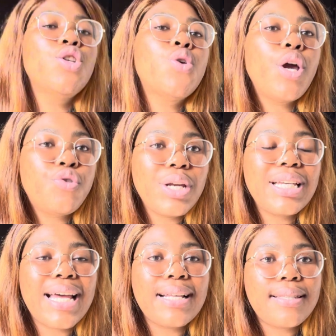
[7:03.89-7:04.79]
So it
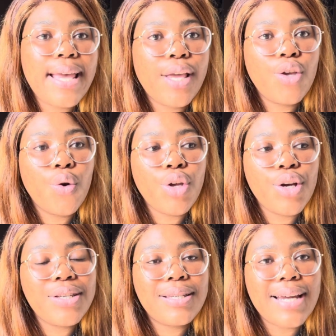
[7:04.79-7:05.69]
really does take your
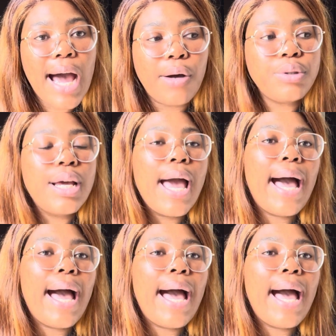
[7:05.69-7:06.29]
years down.